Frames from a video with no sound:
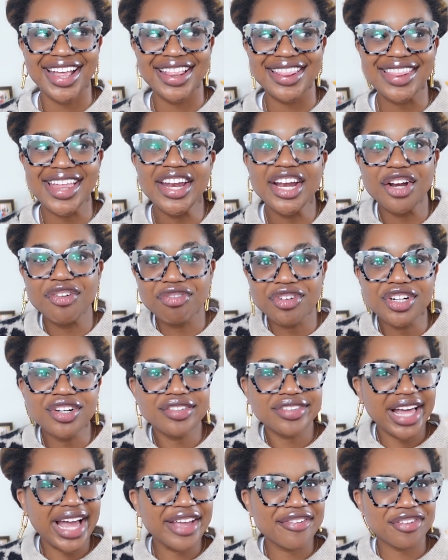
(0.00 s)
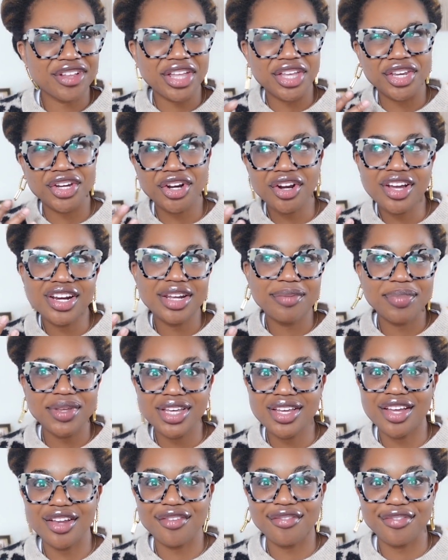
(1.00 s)
then in real life, you're gonna be
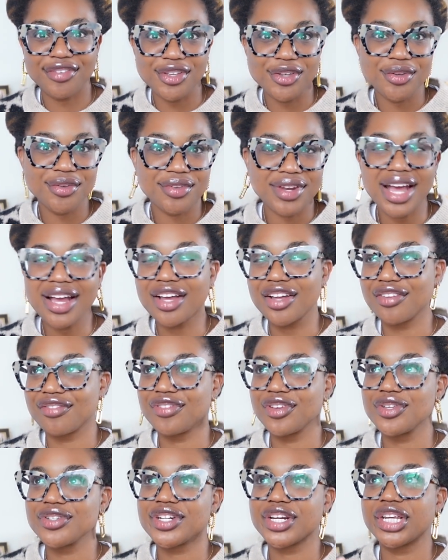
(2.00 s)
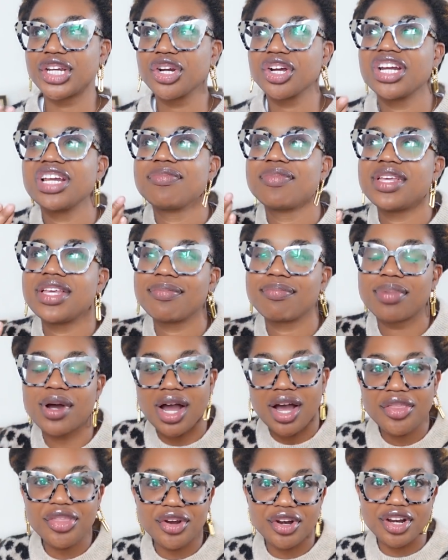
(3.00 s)
you're gonna be
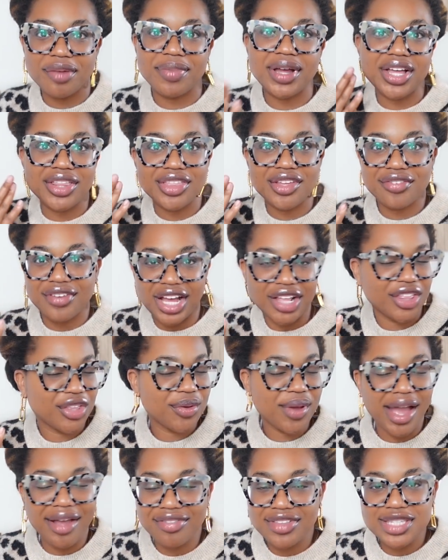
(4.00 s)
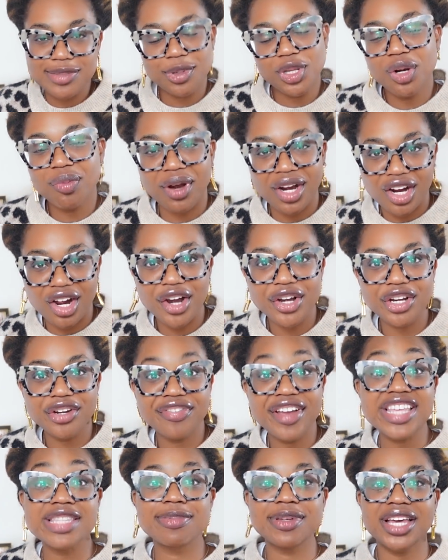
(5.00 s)
bothered about the fact that you have this beauty mark on your
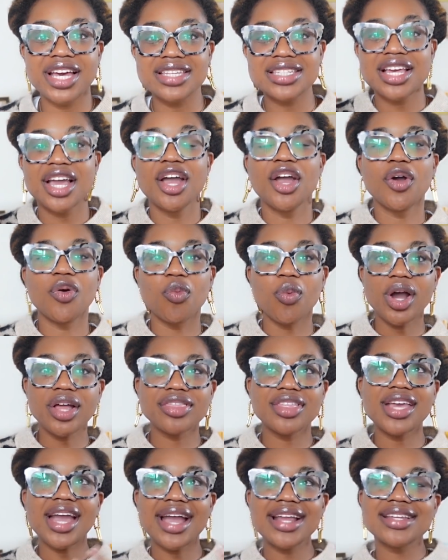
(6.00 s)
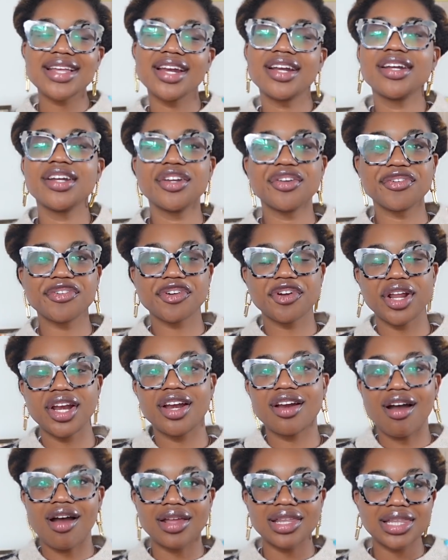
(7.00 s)
face, because what the identity you've
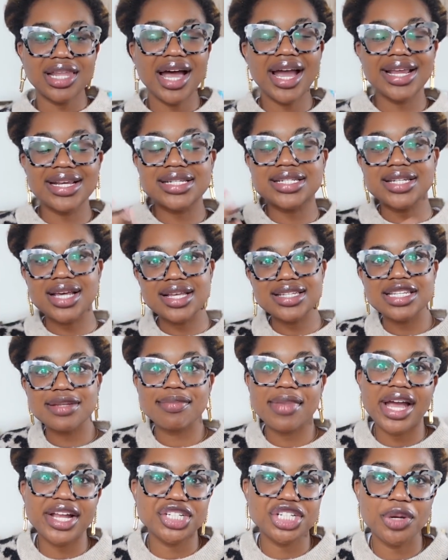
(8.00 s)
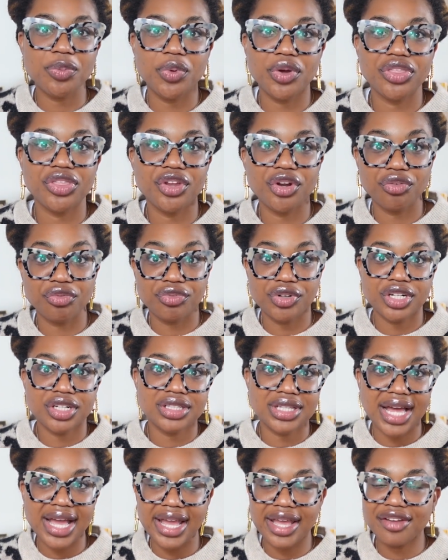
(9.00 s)
created online doesn't match up with your real
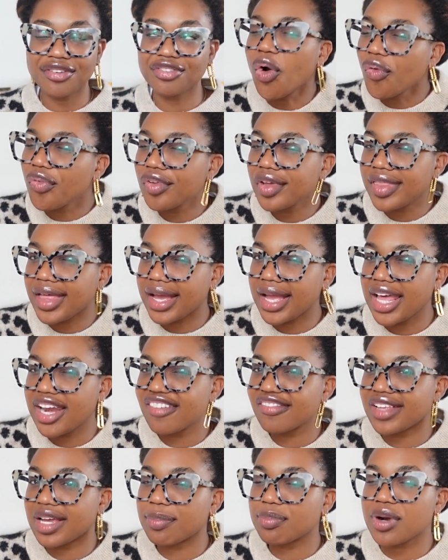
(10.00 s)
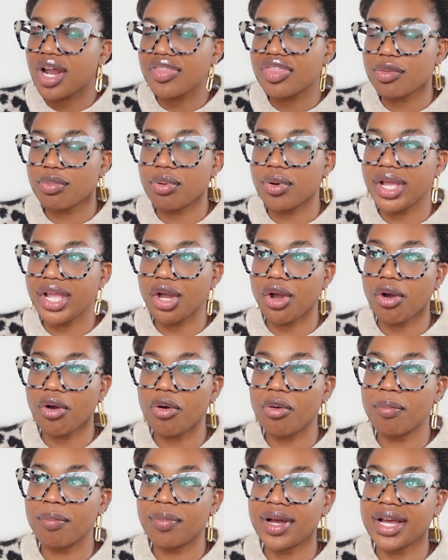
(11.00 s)
life. Hopefully that kind of brought the point
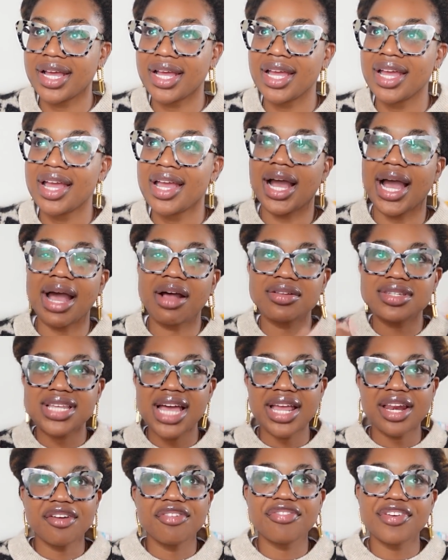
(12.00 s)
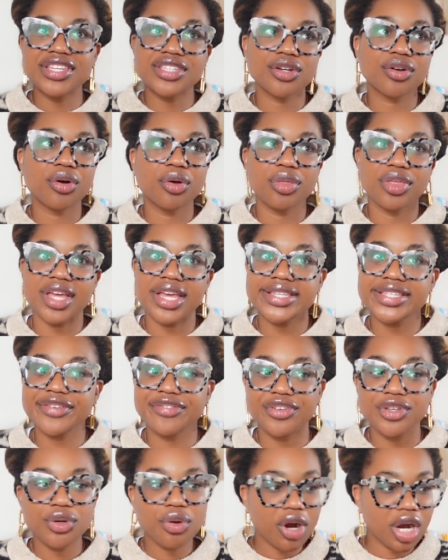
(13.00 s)
home. But outside of physical things, if
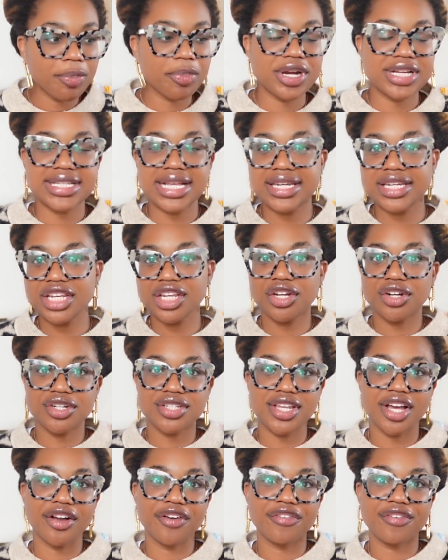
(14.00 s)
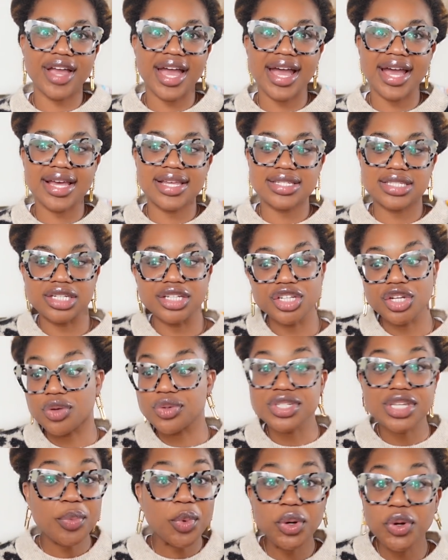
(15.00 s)
you are presenting yourself as,
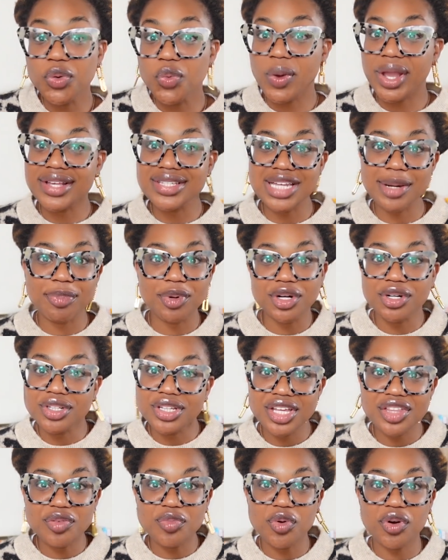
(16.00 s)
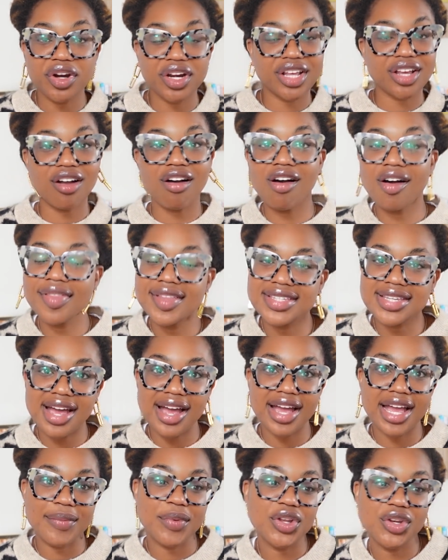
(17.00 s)
someone who wakes up early in the morning all the
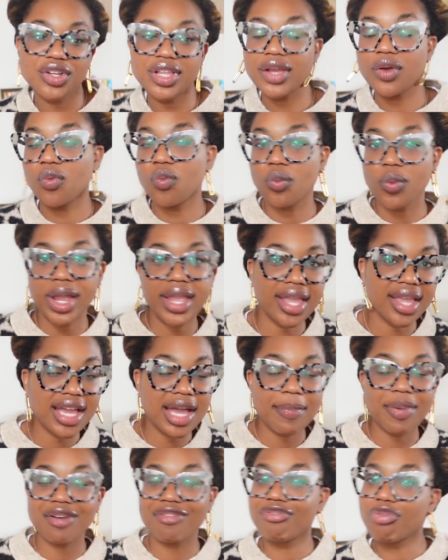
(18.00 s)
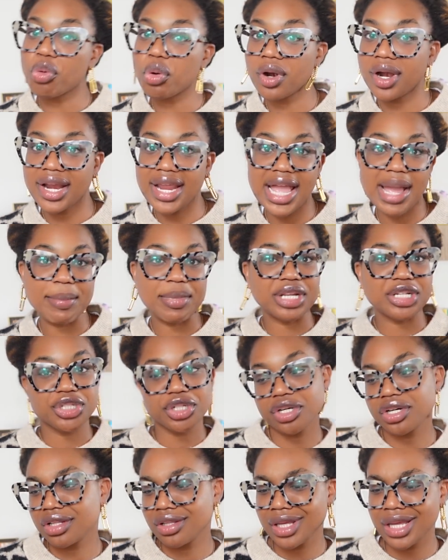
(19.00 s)
time, and you're waking up at 4 a.m. and
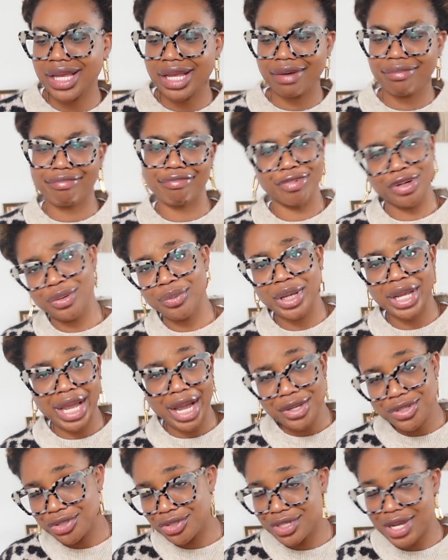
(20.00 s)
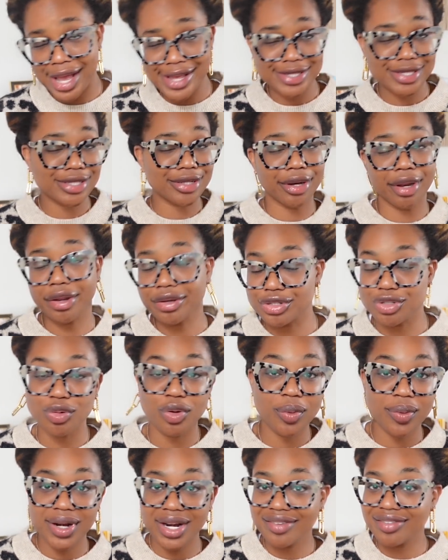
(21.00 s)
journaling and doing exercises and
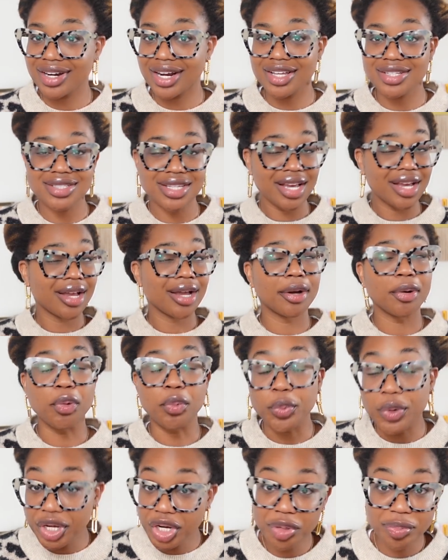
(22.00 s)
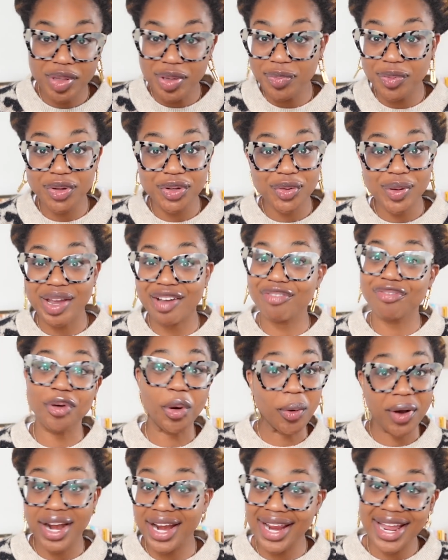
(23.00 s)
doing whatever else weird people do at
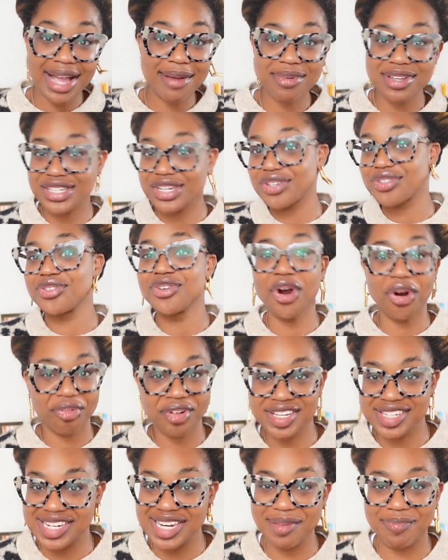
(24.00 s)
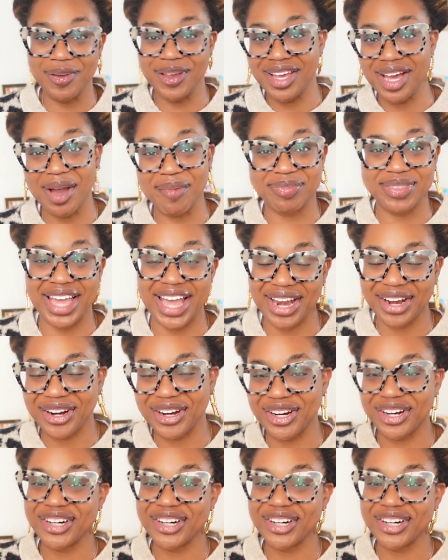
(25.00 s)
4 a.m. because there's no reason to be up that